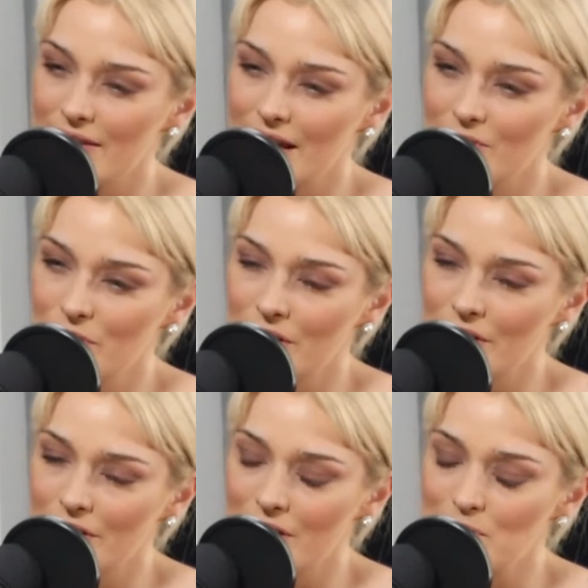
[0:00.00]

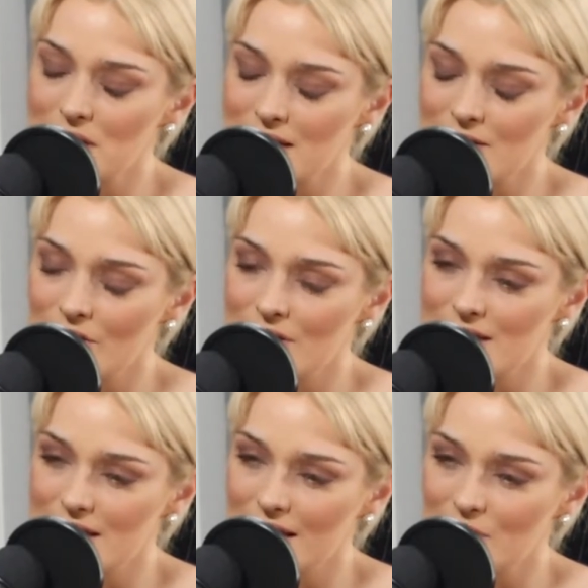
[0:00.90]
kind of business owner
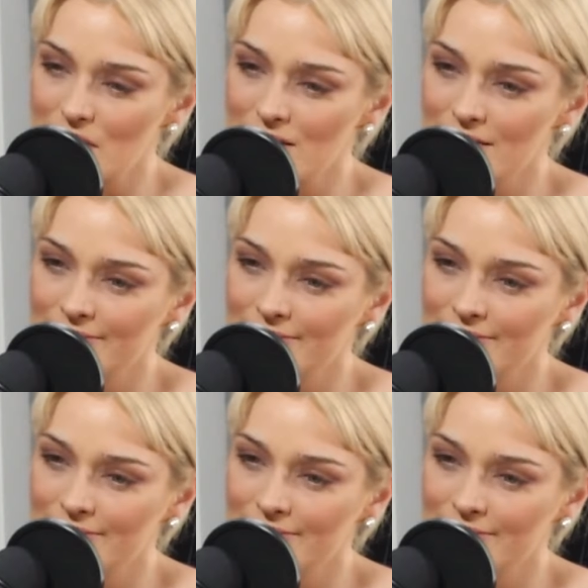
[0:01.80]
is dealing with.